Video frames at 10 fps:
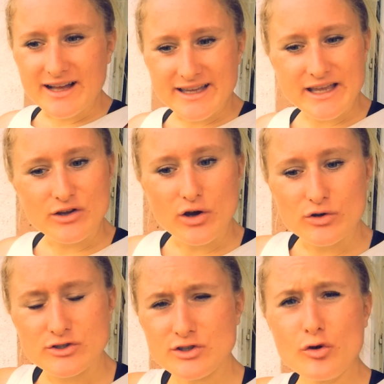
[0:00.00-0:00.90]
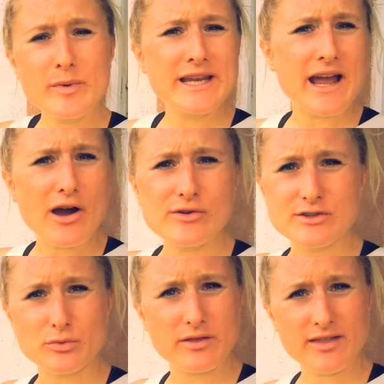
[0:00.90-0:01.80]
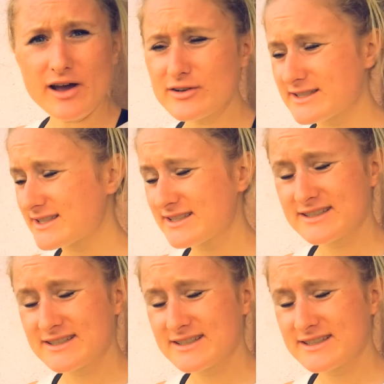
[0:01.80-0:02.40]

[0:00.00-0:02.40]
I can go so many hours without